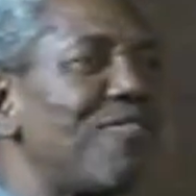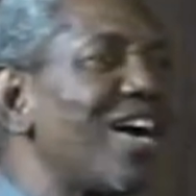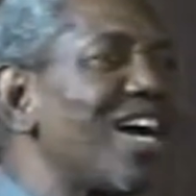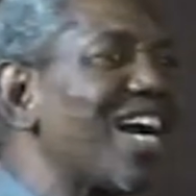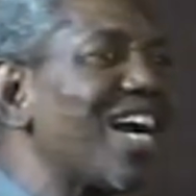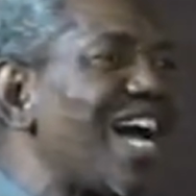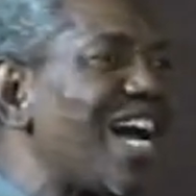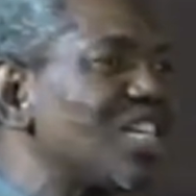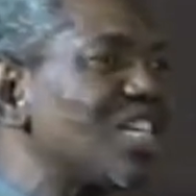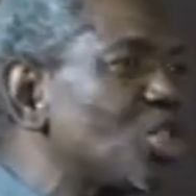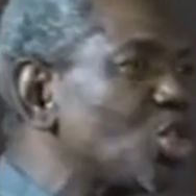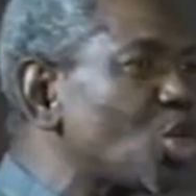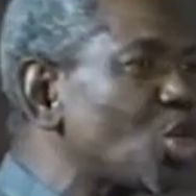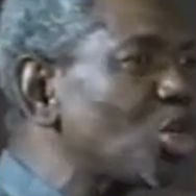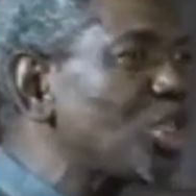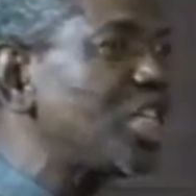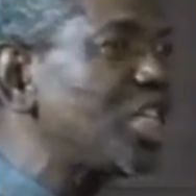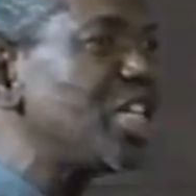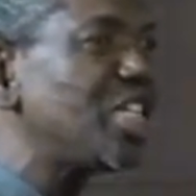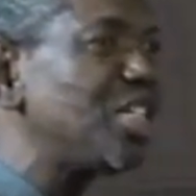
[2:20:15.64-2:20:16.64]
cast such
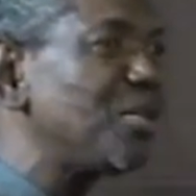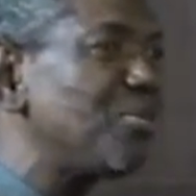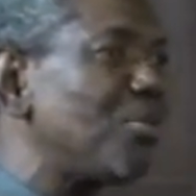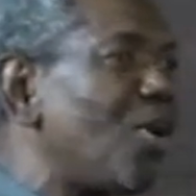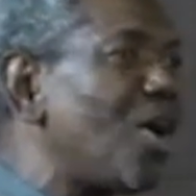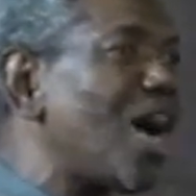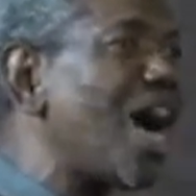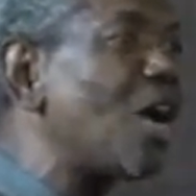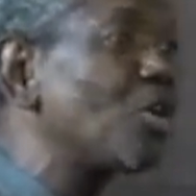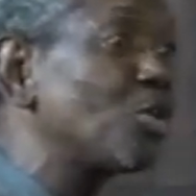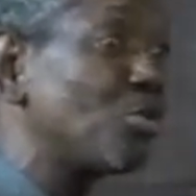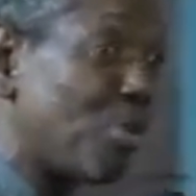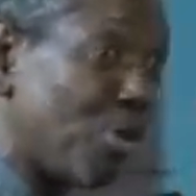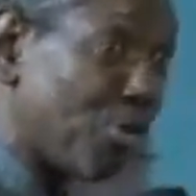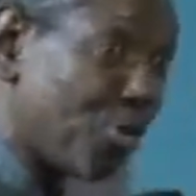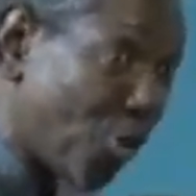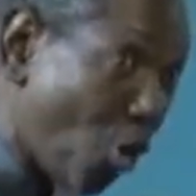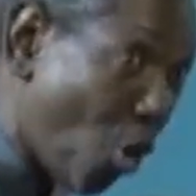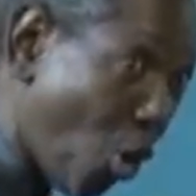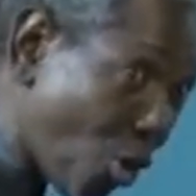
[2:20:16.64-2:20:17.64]
a demon out
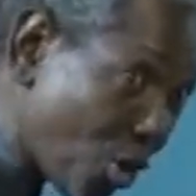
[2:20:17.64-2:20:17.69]
before.